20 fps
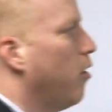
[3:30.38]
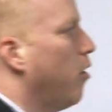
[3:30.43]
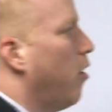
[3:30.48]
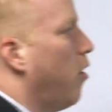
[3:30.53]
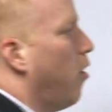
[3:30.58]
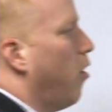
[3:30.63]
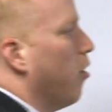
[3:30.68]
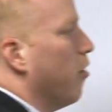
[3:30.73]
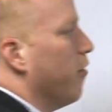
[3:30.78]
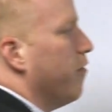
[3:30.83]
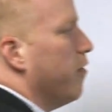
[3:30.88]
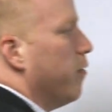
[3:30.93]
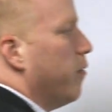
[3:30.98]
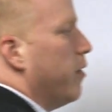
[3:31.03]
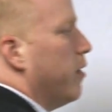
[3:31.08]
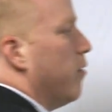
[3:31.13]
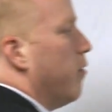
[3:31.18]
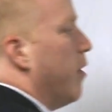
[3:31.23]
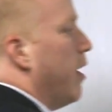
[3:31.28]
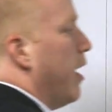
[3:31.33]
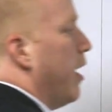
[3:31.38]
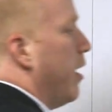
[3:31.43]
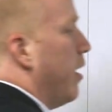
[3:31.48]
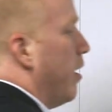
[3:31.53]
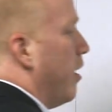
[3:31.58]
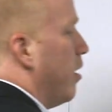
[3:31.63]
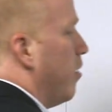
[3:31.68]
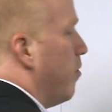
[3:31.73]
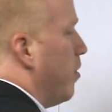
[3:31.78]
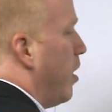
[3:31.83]
all of it went away,
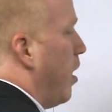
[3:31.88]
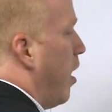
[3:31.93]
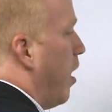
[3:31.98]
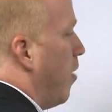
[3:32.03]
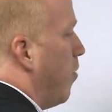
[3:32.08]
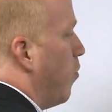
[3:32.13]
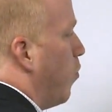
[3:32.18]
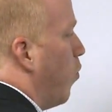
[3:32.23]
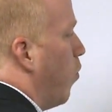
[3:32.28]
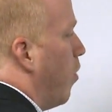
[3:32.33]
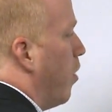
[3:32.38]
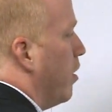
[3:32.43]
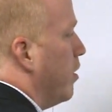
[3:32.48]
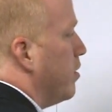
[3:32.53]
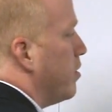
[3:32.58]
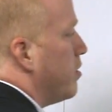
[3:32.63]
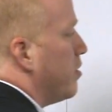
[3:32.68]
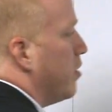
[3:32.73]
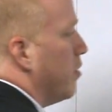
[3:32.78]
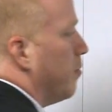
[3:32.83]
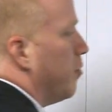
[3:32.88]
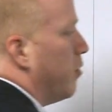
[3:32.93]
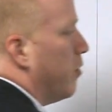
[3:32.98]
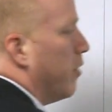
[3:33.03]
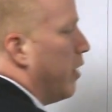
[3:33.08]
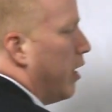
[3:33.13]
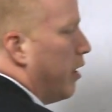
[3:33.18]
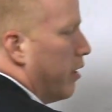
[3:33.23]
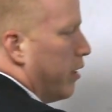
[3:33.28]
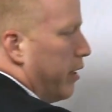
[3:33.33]
and it became one
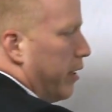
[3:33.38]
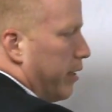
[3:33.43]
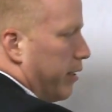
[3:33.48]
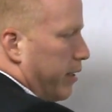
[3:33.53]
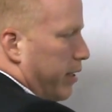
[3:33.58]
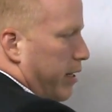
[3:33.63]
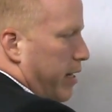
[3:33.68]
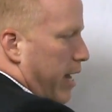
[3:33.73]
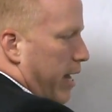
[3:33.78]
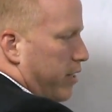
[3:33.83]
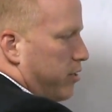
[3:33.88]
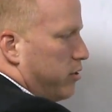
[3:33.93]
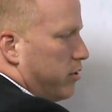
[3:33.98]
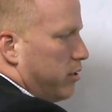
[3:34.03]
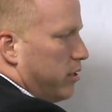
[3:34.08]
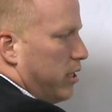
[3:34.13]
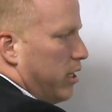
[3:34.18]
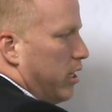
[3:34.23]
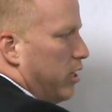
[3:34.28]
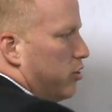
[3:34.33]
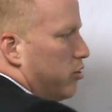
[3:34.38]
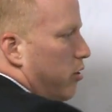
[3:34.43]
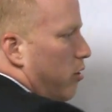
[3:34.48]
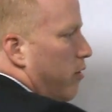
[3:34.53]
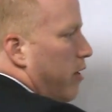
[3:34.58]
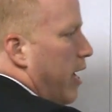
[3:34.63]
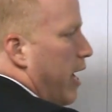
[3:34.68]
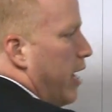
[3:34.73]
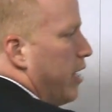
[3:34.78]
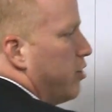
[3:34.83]
simple, elegant connection to each
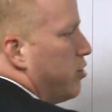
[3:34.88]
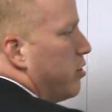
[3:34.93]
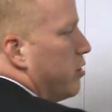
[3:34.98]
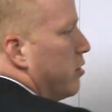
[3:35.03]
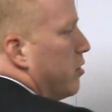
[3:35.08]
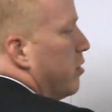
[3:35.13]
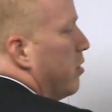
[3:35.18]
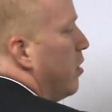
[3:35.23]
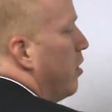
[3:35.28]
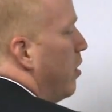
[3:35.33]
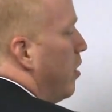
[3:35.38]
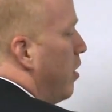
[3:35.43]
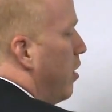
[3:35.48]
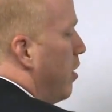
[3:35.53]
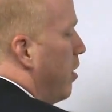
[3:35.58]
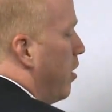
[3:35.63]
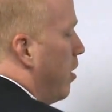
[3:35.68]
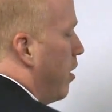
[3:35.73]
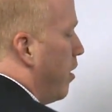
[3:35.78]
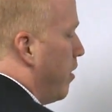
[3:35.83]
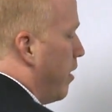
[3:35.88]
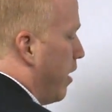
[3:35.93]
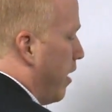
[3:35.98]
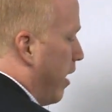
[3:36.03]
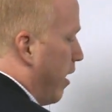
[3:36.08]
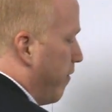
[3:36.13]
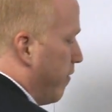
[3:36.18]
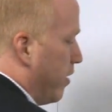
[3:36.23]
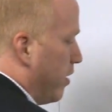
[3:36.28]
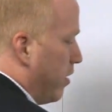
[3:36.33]
location that
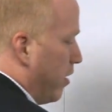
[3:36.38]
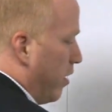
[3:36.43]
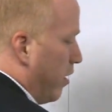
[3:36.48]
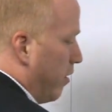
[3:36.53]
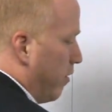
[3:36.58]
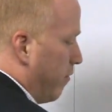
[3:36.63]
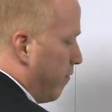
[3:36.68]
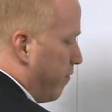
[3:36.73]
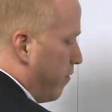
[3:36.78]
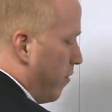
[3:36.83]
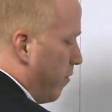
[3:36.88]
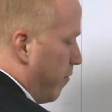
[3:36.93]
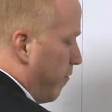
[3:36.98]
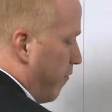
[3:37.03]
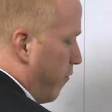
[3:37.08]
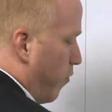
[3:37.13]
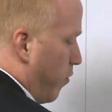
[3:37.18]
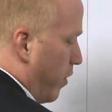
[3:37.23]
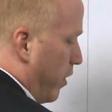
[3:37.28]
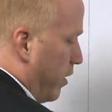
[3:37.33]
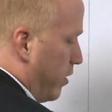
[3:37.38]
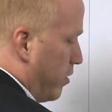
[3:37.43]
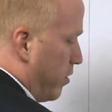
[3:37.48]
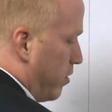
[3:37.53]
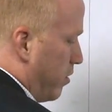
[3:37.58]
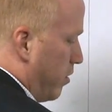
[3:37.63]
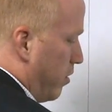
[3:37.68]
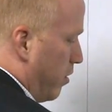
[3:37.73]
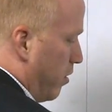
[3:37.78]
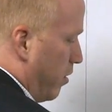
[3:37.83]
everything from
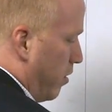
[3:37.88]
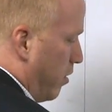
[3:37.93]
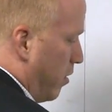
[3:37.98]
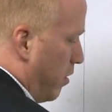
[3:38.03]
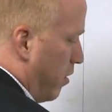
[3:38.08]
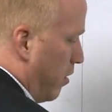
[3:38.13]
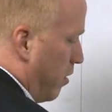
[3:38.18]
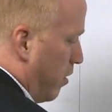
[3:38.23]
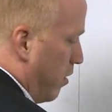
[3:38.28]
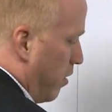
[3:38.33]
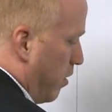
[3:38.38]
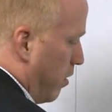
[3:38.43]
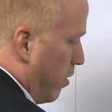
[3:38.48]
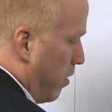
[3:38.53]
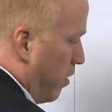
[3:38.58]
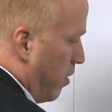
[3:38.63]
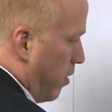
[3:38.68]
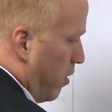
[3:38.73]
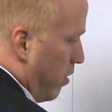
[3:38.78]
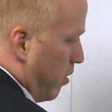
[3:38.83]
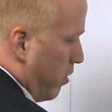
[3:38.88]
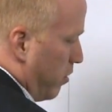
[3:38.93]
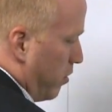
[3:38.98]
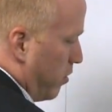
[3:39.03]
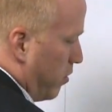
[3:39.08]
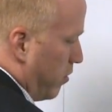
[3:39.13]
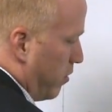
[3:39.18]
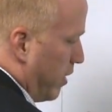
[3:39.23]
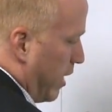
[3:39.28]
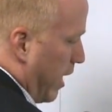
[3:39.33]
voice
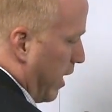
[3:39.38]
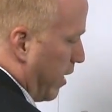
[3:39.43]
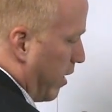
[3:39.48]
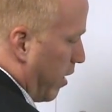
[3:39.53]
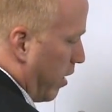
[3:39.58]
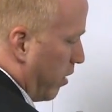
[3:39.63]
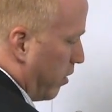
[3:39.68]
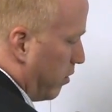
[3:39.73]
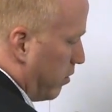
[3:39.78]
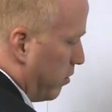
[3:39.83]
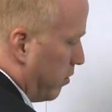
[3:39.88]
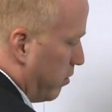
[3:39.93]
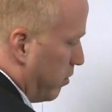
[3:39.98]
to data